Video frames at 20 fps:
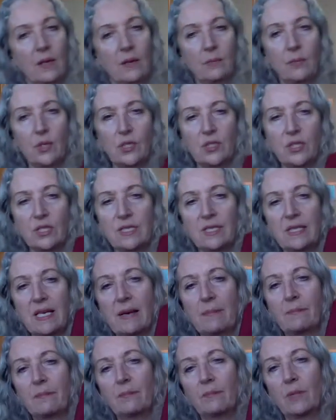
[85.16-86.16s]
purchase
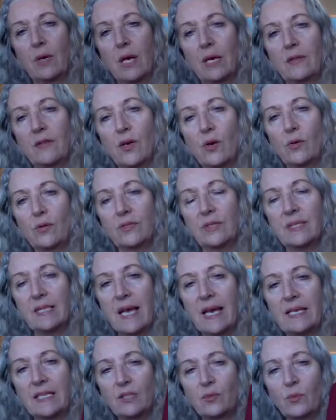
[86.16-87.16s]
them the whole
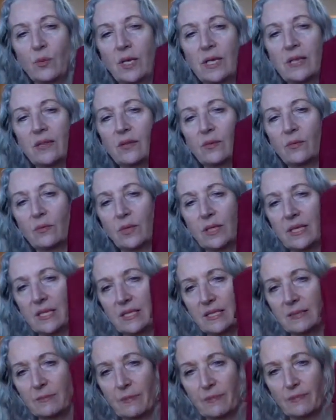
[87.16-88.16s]
set with
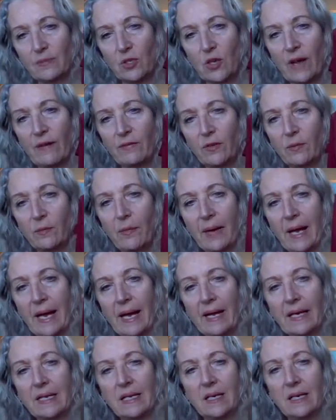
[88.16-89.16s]
this travel
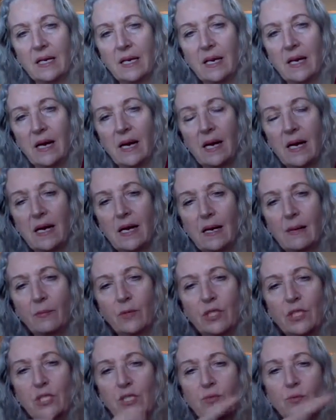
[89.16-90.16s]
bag,
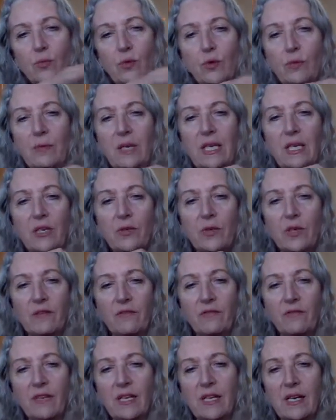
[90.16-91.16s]
which is roomy. You can
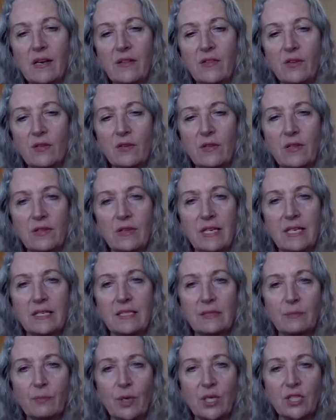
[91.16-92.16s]
fit other things,
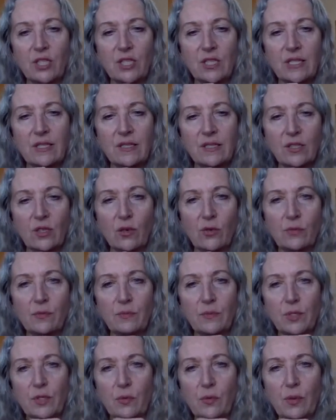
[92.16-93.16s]
brushes,
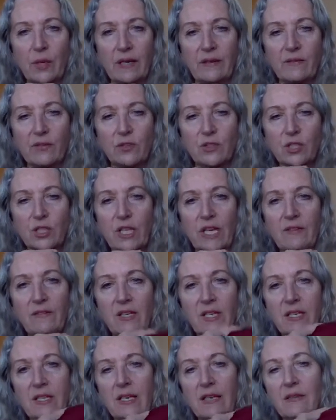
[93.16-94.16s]
combs, or whatever
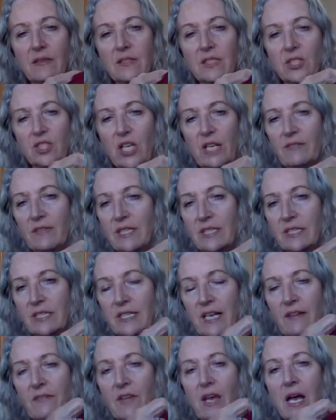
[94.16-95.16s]
shaving
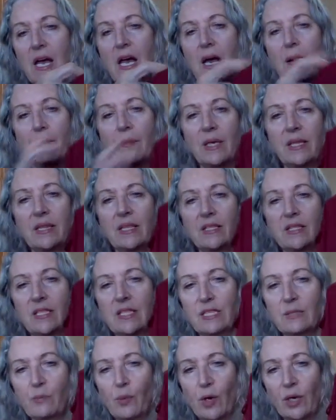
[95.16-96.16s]
stuff. But the
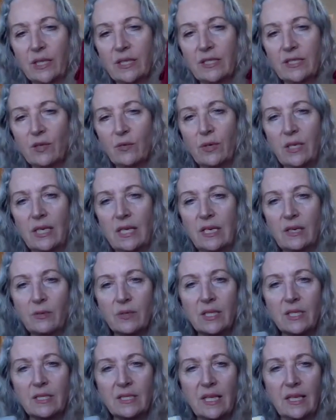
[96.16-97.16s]
6 products are in here with
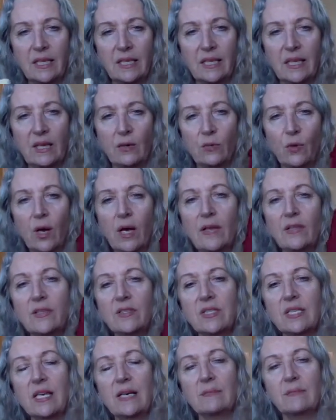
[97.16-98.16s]
the selenite rod.
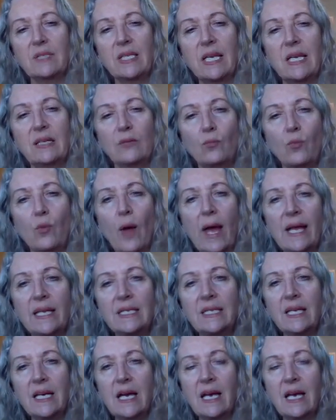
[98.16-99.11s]
This comes in red,